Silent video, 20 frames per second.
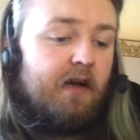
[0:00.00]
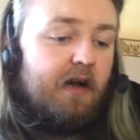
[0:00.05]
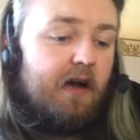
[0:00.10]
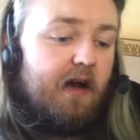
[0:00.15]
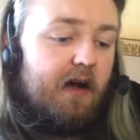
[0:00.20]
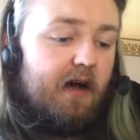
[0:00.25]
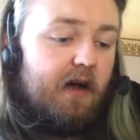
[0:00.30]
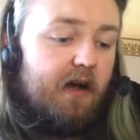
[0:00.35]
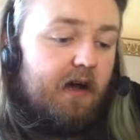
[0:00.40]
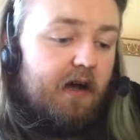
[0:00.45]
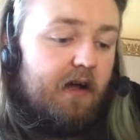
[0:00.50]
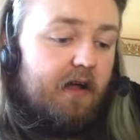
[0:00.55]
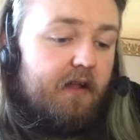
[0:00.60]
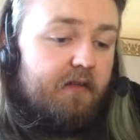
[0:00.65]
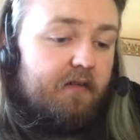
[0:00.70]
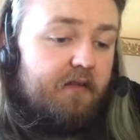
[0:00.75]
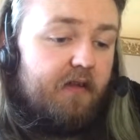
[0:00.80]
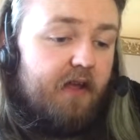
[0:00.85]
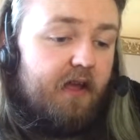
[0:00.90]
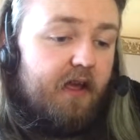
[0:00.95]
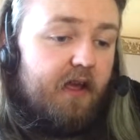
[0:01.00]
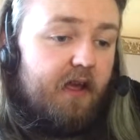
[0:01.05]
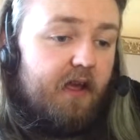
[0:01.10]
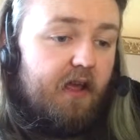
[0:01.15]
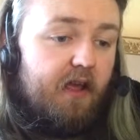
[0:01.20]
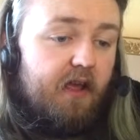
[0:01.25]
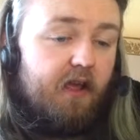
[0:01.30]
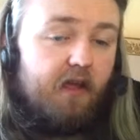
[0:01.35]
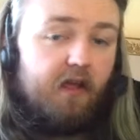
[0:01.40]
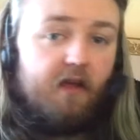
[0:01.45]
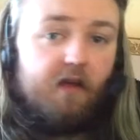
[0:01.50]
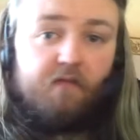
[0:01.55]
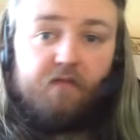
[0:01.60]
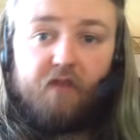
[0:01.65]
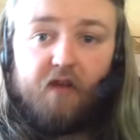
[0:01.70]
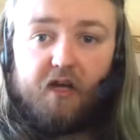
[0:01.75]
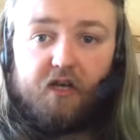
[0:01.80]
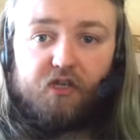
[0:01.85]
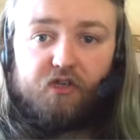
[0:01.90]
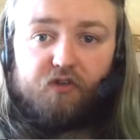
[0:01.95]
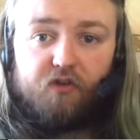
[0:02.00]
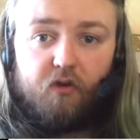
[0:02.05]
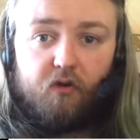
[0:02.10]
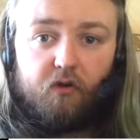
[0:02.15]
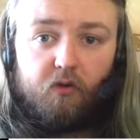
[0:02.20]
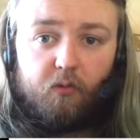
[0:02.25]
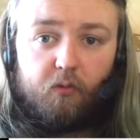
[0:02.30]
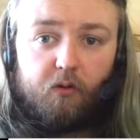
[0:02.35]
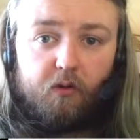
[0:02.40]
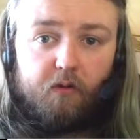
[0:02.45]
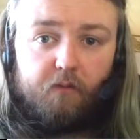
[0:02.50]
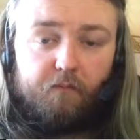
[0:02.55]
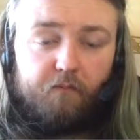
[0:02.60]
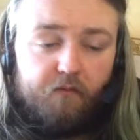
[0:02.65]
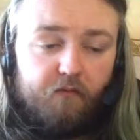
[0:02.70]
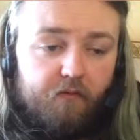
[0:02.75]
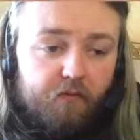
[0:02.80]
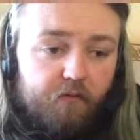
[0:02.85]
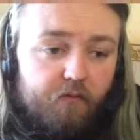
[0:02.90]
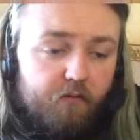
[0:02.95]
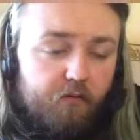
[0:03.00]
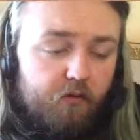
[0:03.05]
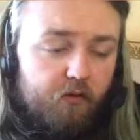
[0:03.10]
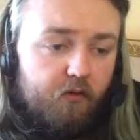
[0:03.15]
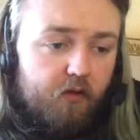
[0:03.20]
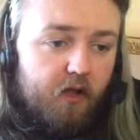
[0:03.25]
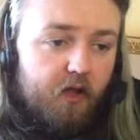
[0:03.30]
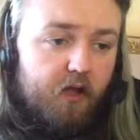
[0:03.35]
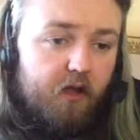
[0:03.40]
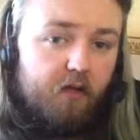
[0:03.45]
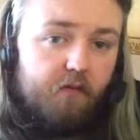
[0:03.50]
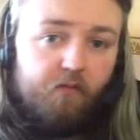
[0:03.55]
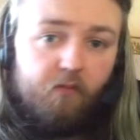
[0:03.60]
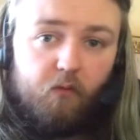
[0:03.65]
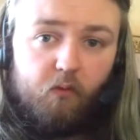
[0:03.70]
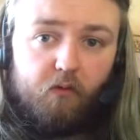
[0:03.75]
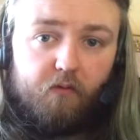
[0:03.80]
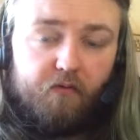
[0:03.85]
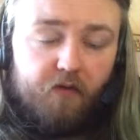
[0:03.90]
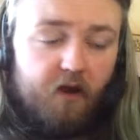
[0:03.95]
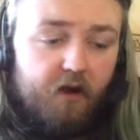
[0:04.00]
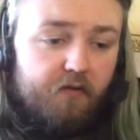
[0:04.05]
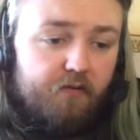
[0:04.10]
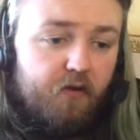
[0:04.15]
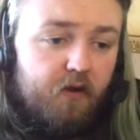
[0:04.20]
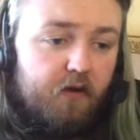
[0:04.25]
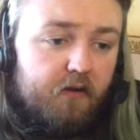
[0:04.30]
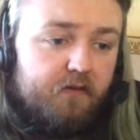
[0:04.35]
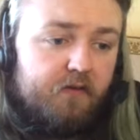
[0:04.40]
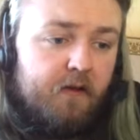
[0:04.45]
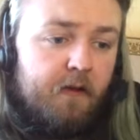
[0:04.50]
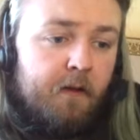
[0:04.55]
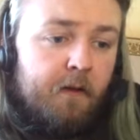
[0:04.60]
and a Flash downloader for Firefox.